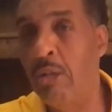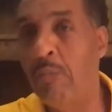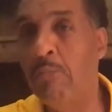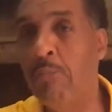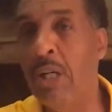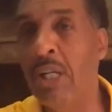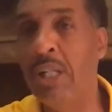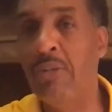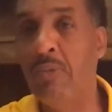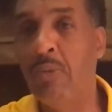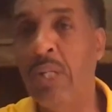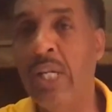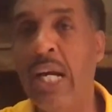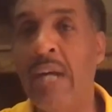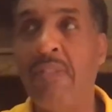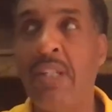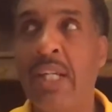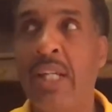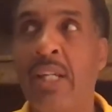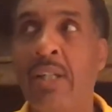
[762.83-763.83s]
But we
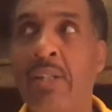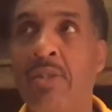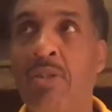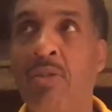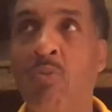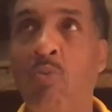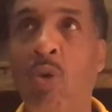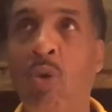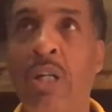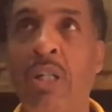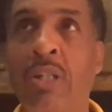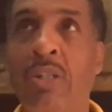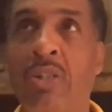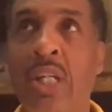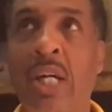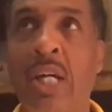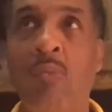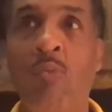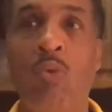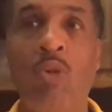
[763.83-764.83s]
have to get into what does
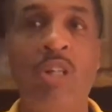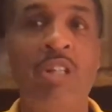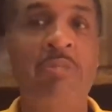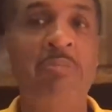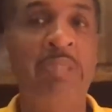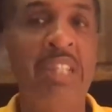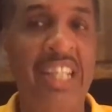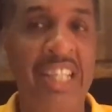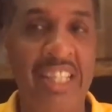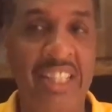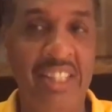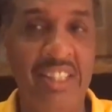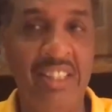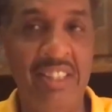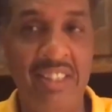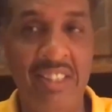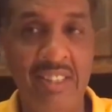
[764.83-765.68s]
that one mean?